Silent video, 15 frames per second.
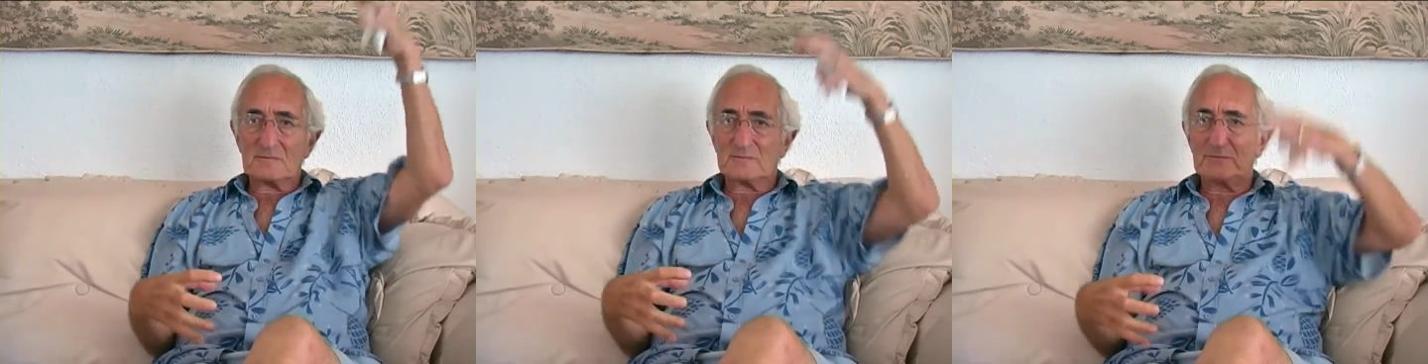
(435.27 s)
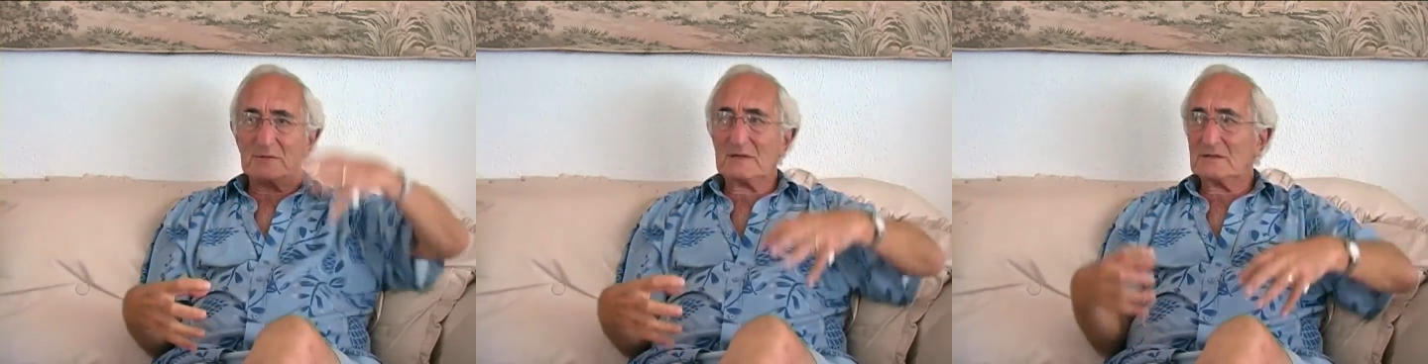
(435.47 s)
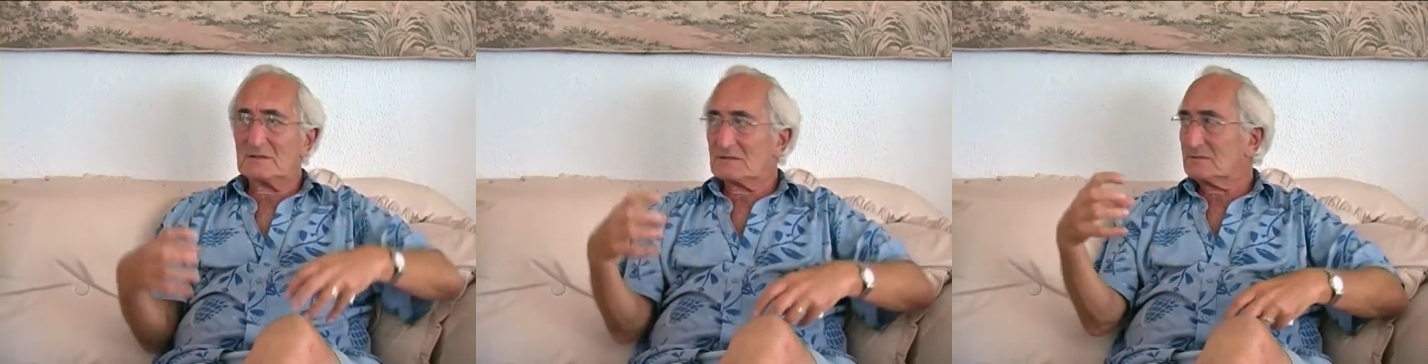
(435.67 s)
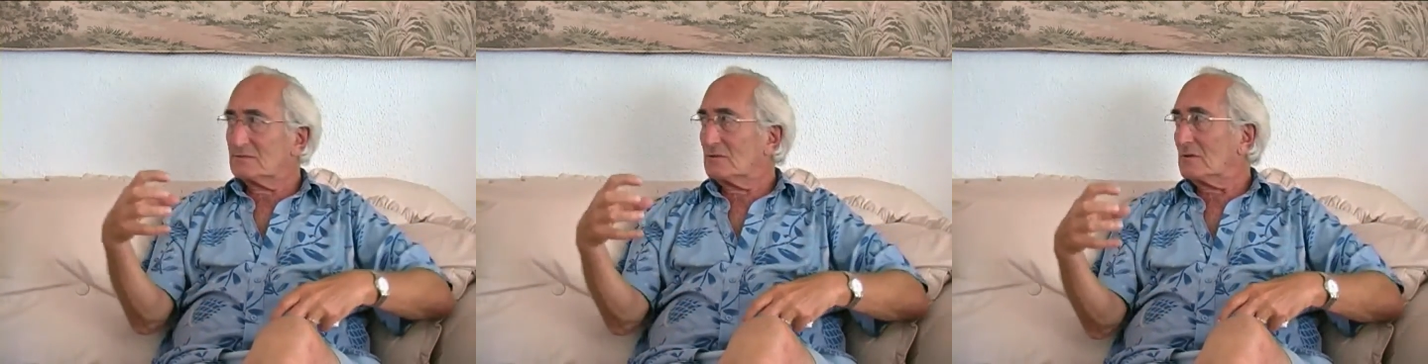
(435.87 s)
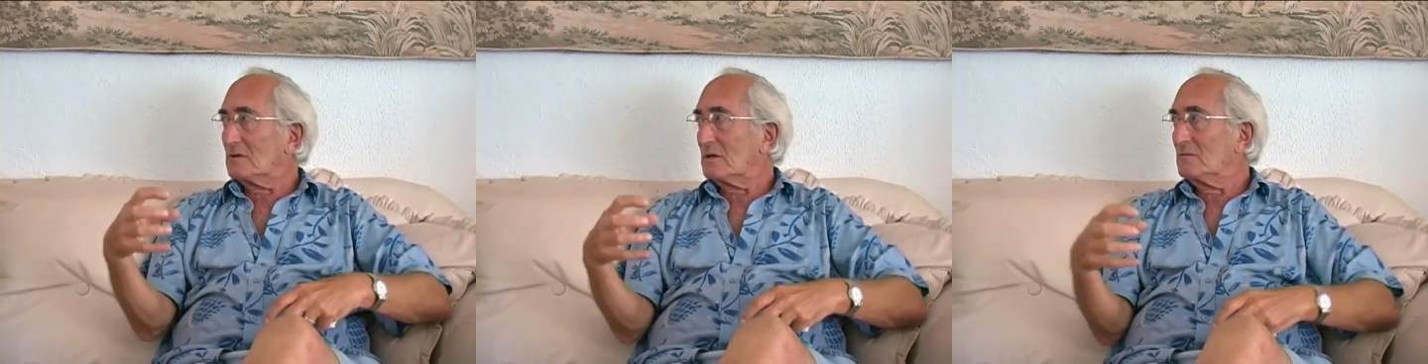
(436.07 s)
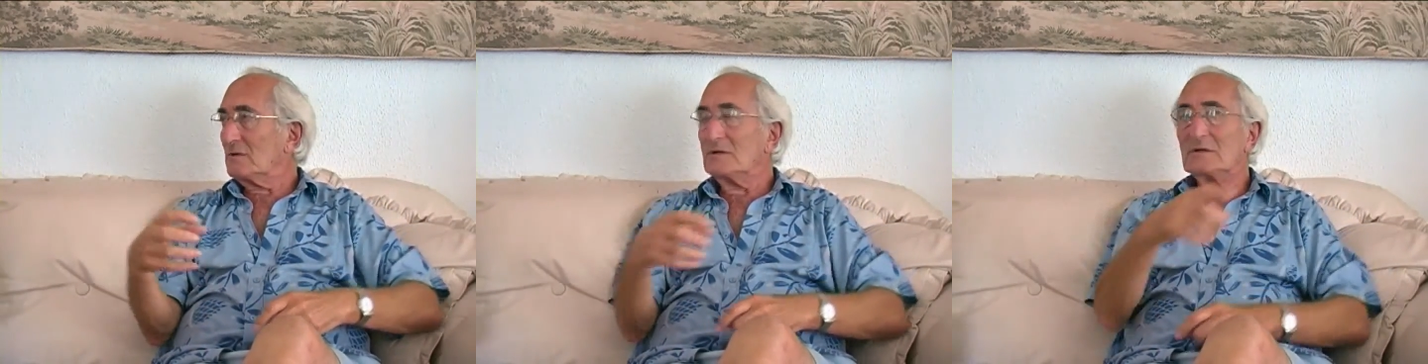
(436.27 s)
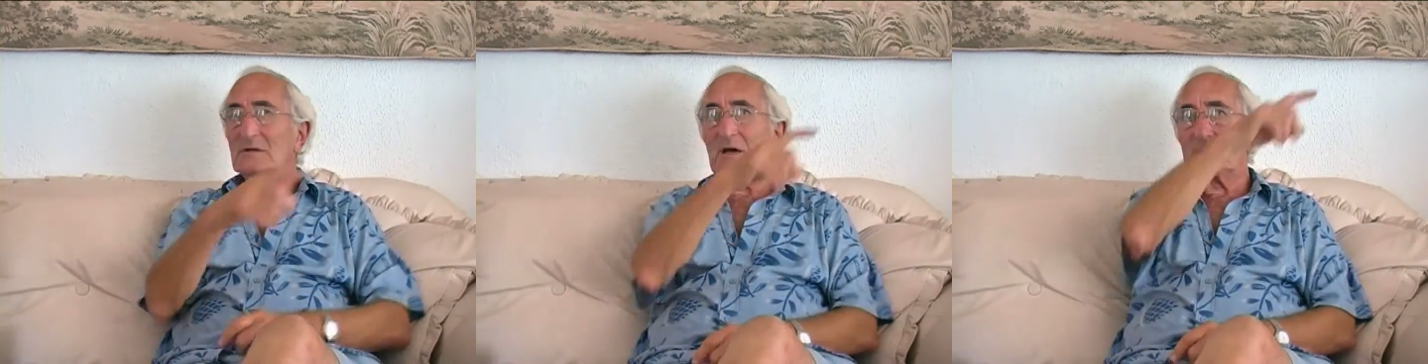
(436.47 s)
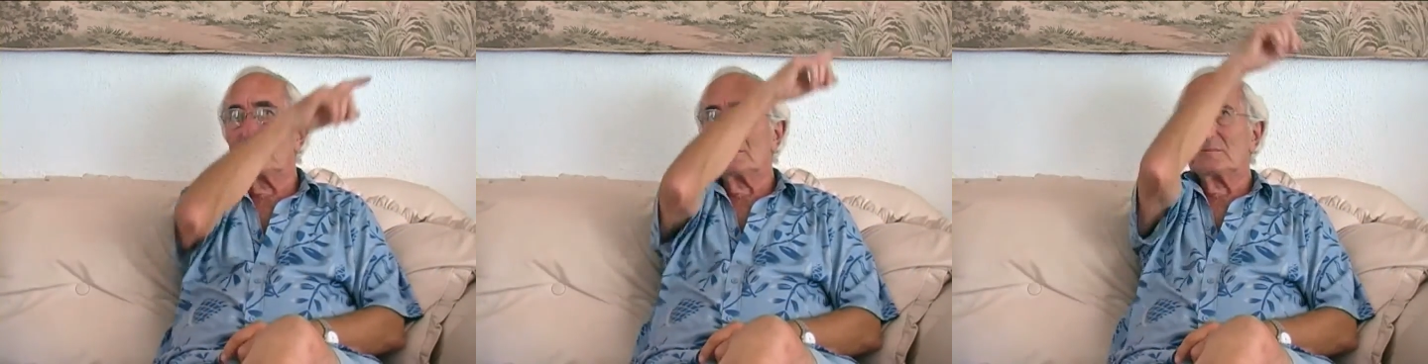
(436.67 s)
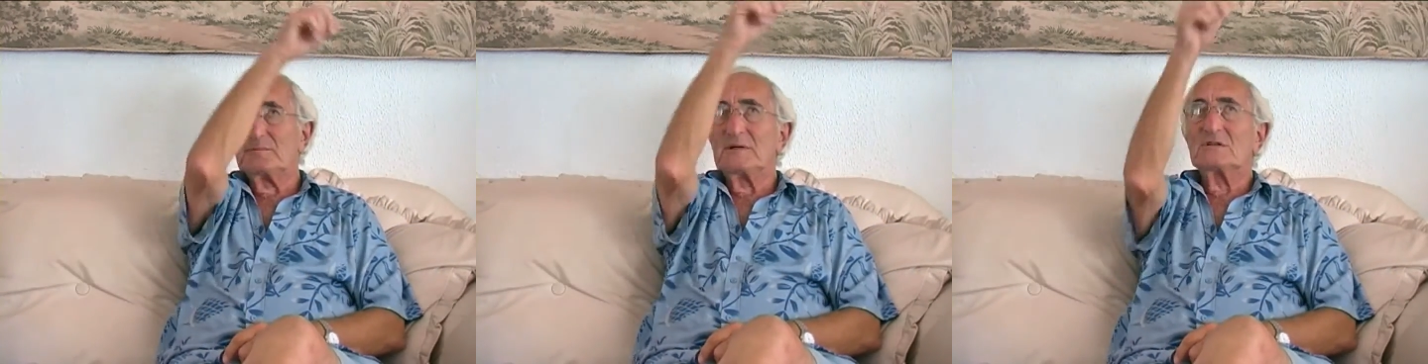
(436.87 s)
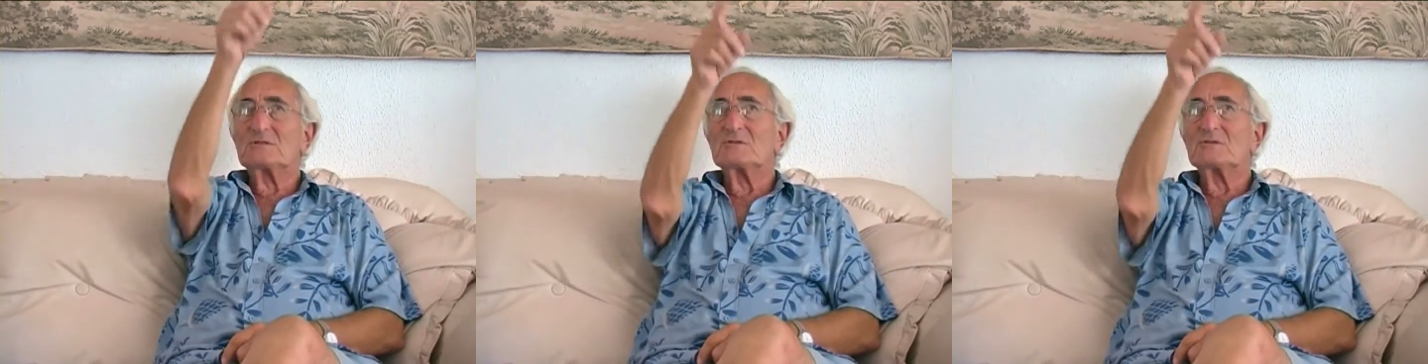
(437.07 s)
big to small. And what you had is a big